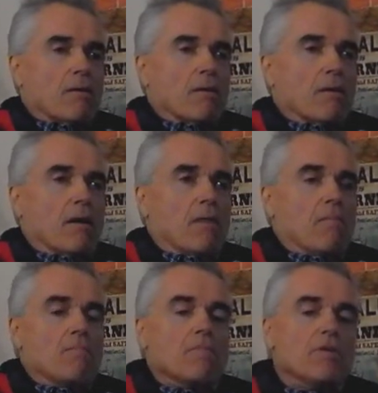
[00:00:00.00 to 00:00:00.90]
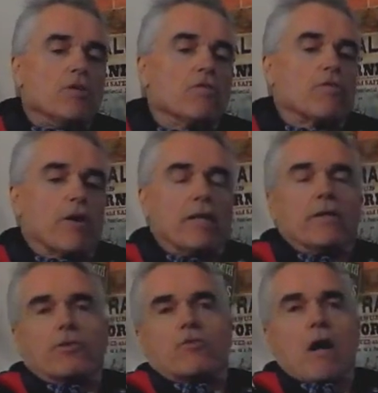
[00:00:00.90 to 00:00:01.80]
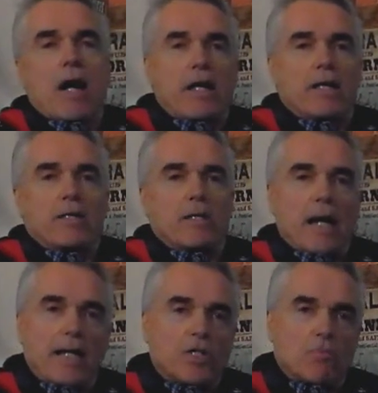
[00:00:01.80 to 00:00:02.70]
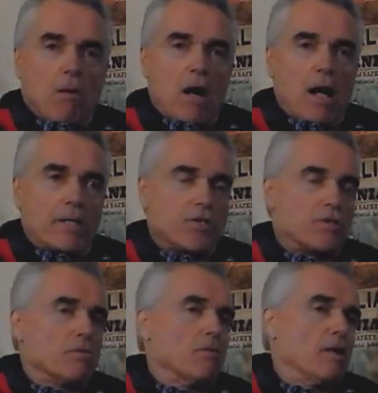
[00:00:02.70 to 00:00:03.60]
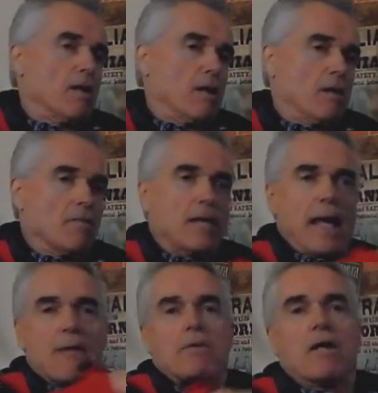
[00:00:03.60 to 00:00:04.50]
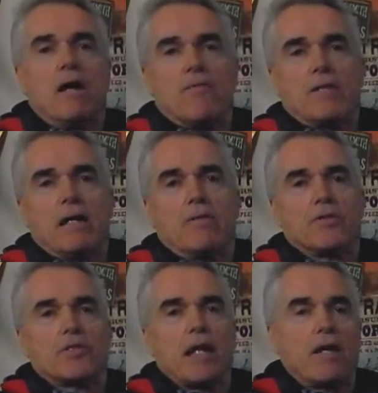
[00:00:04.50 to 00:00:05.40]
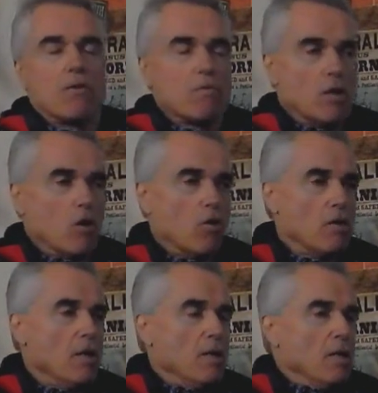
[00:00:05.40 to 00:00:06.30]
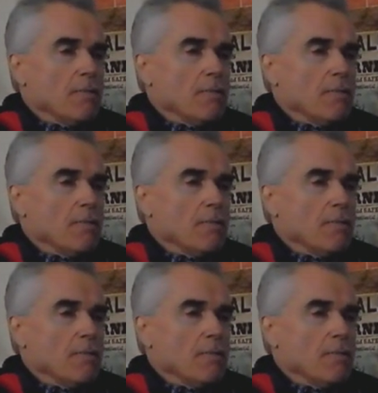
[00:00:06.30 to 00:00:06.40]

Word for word: uh, maneuvering the trike in tight spots, uh, camping off down the side of the road.